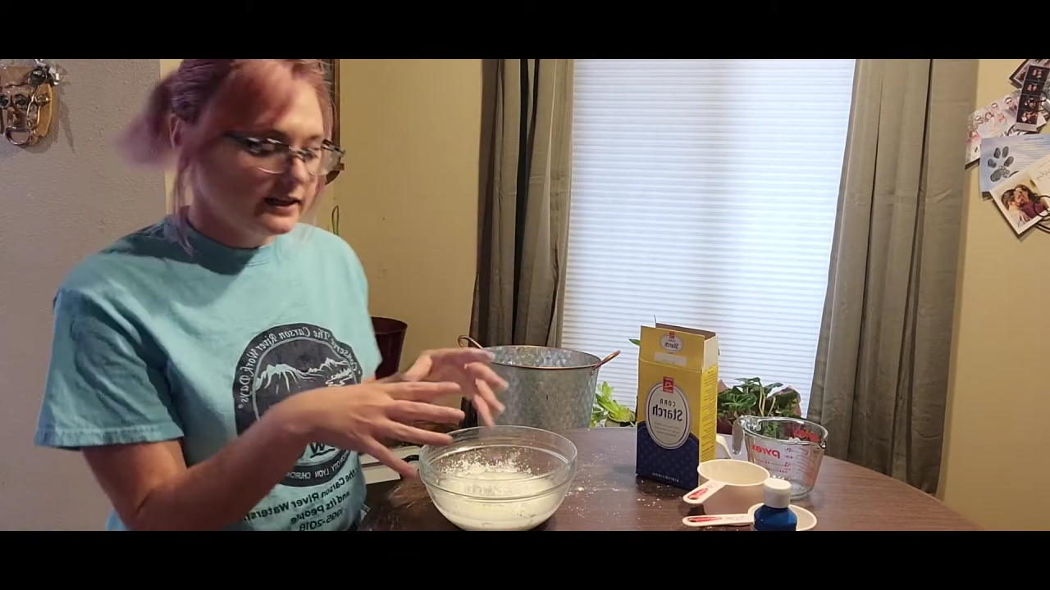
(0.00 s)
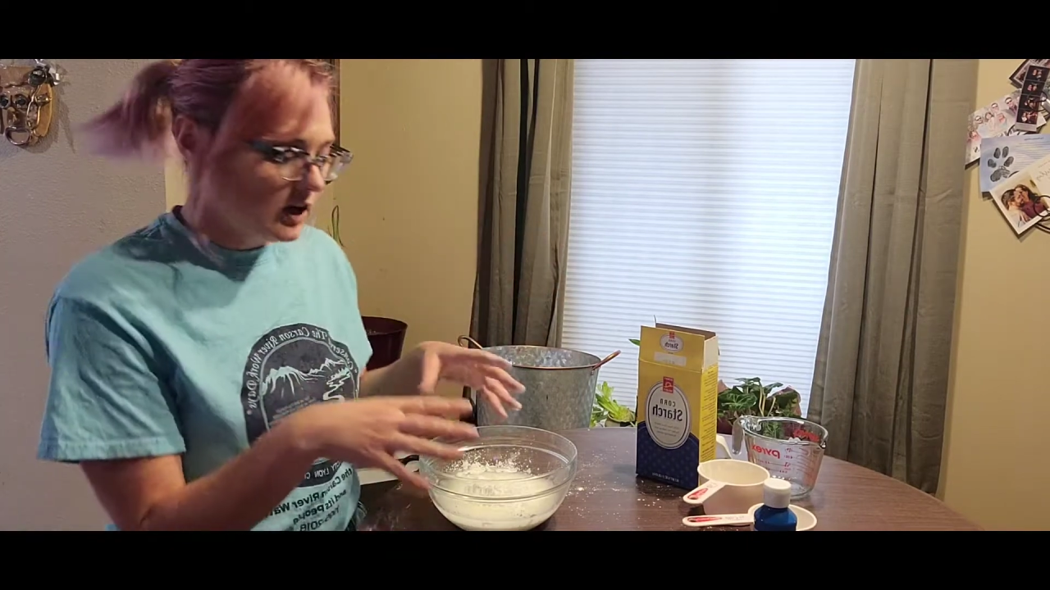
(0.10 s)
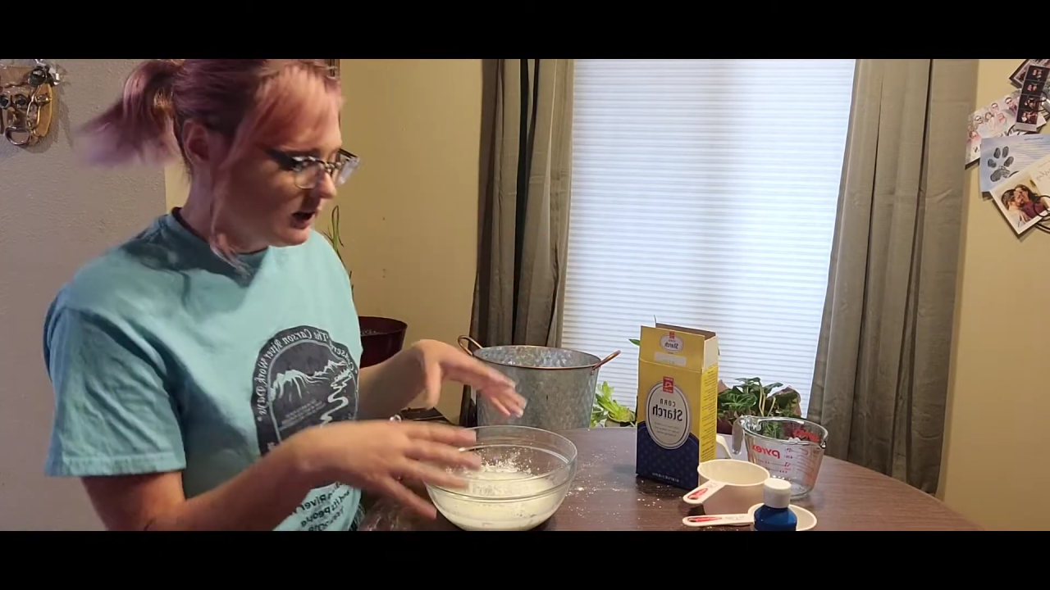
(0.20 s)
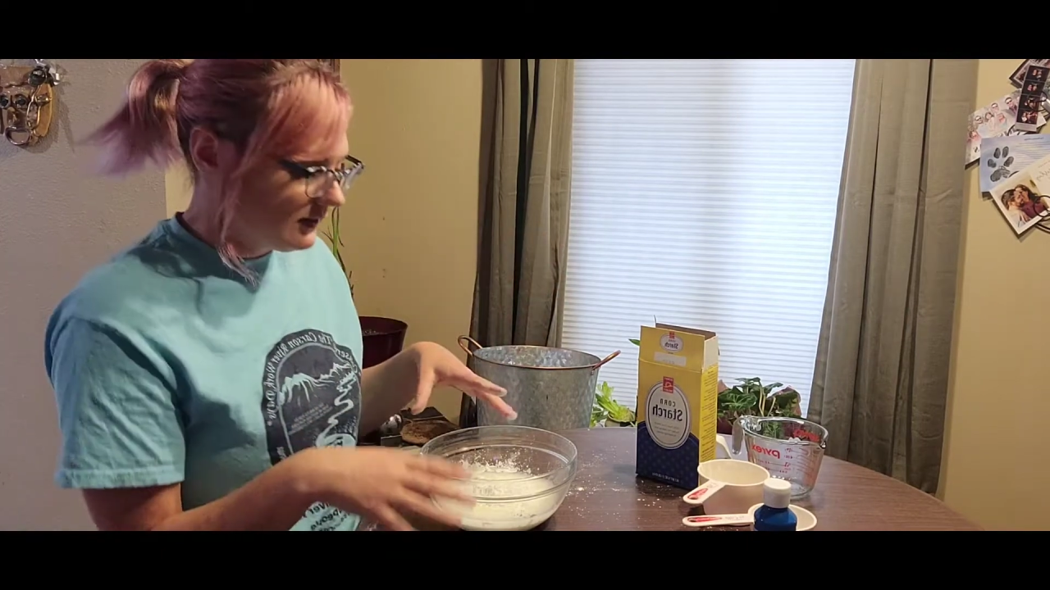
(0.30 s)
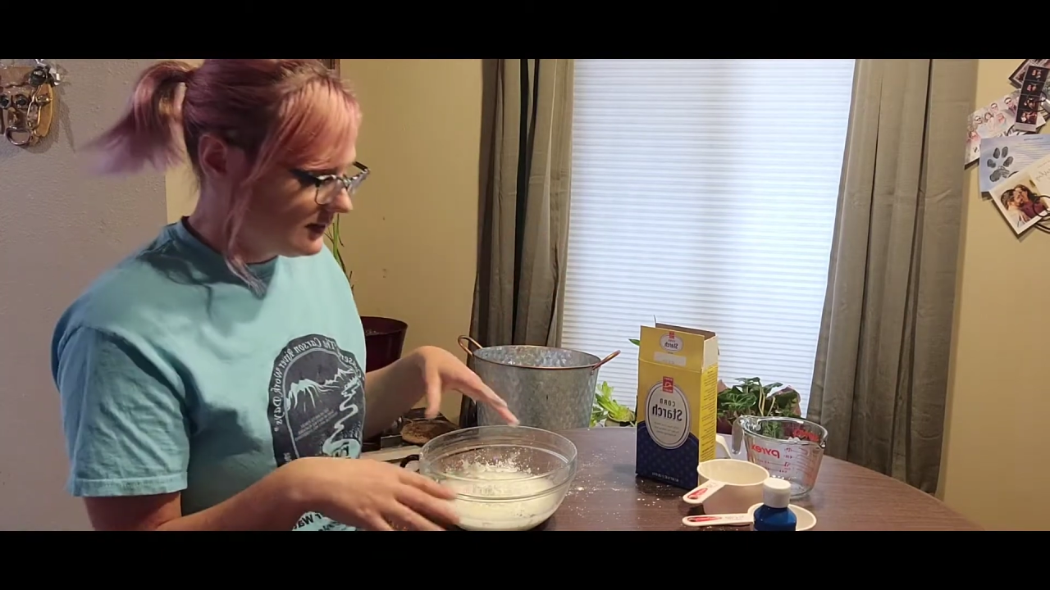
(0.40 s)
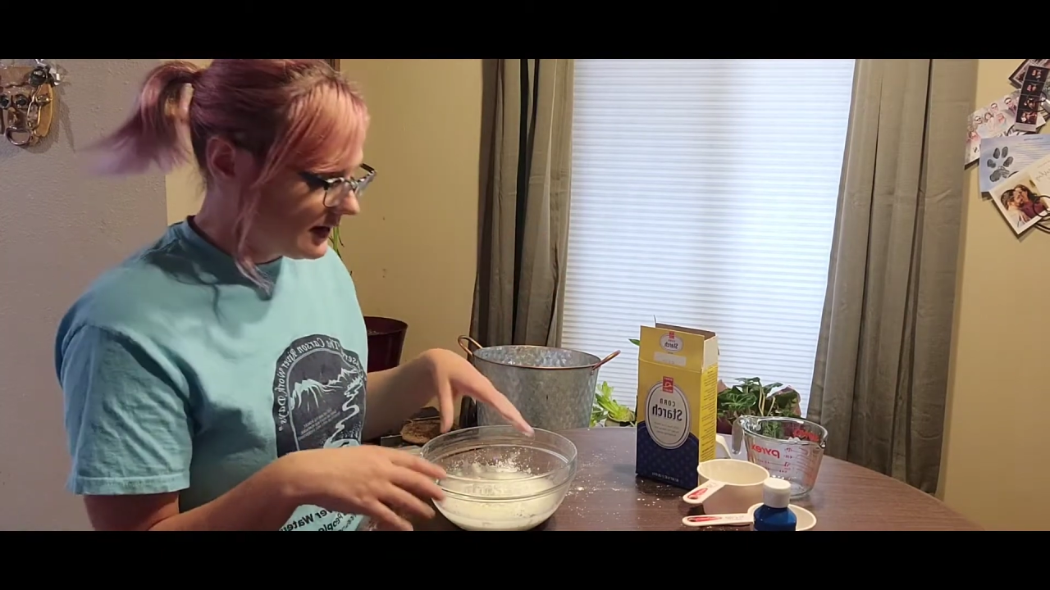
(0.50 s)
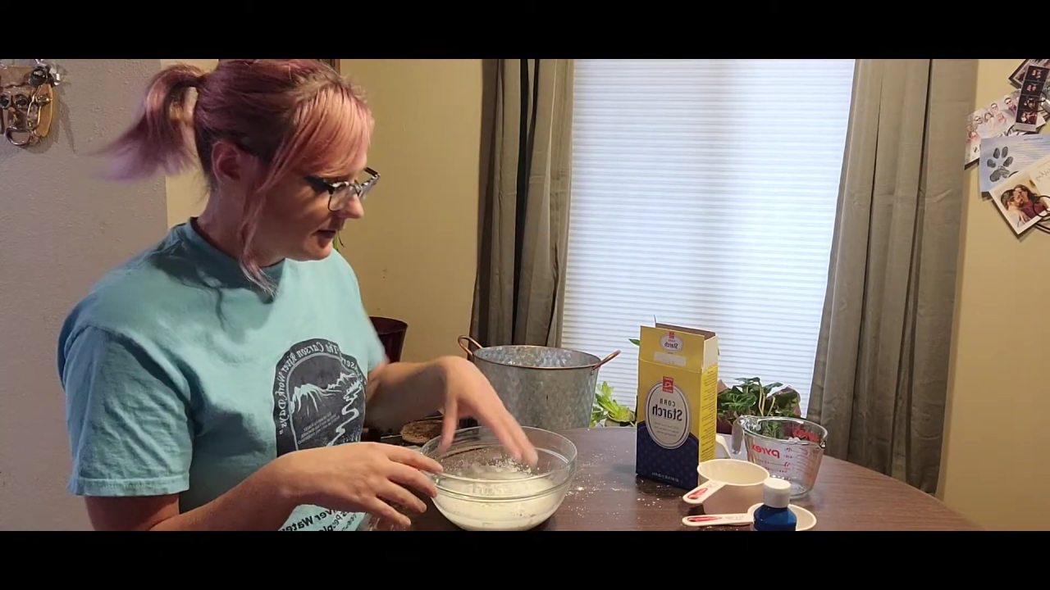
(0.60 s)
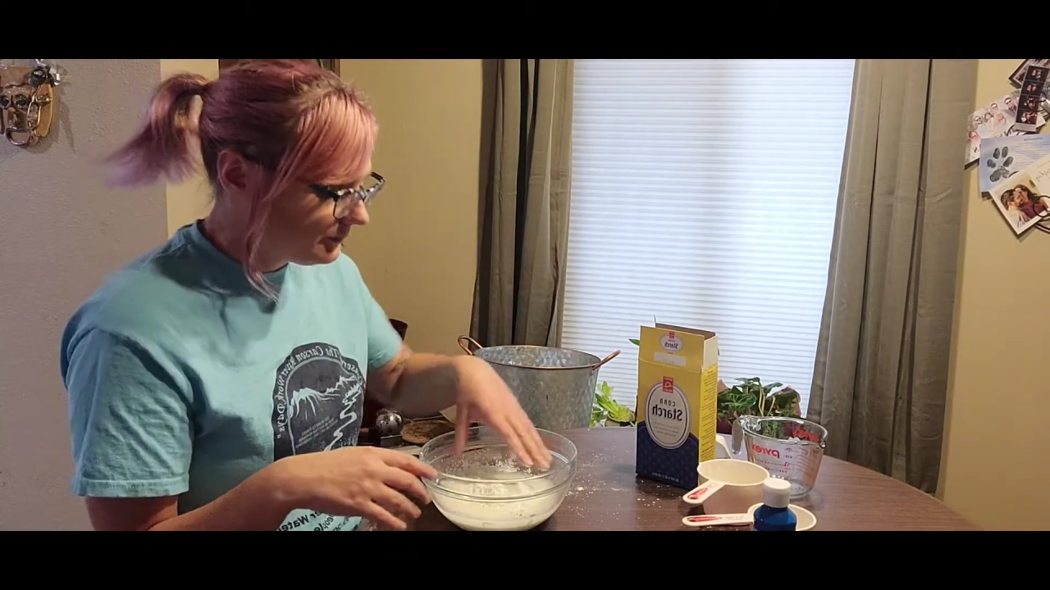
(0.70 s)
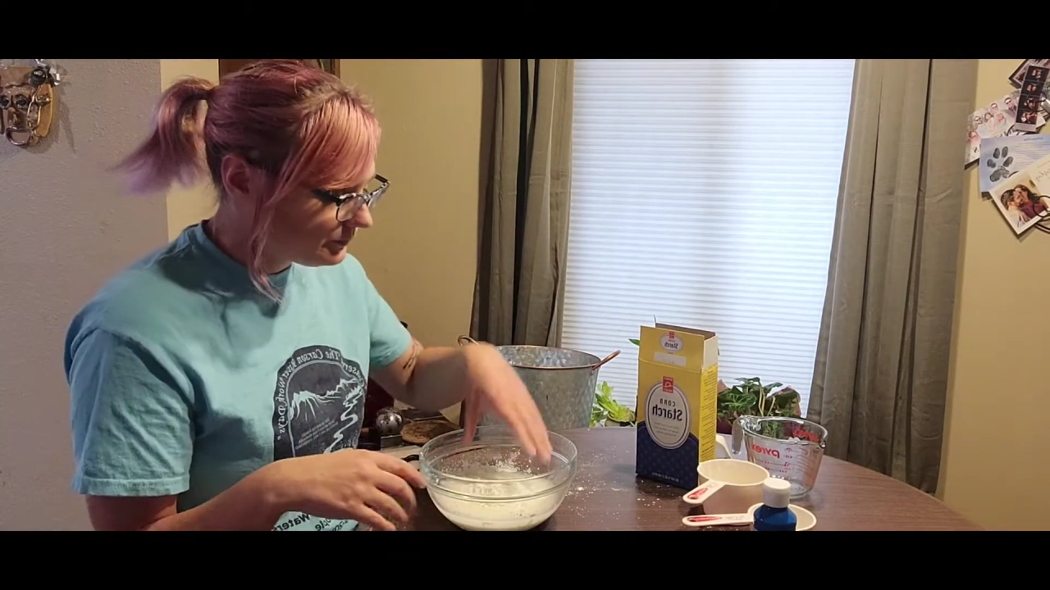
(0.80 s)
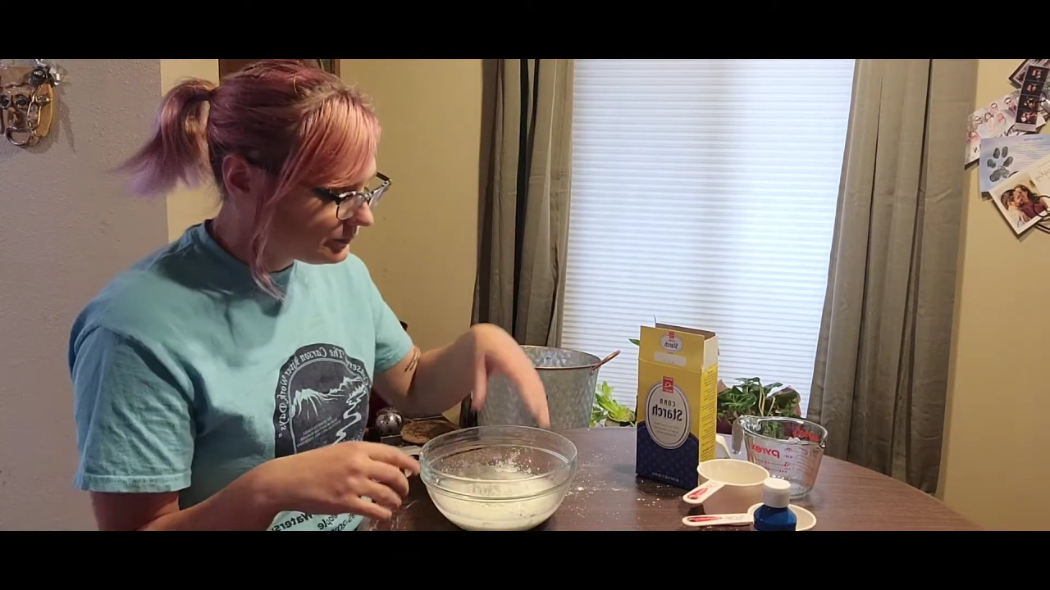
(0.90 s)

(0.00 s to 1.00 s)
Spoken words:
it all in there.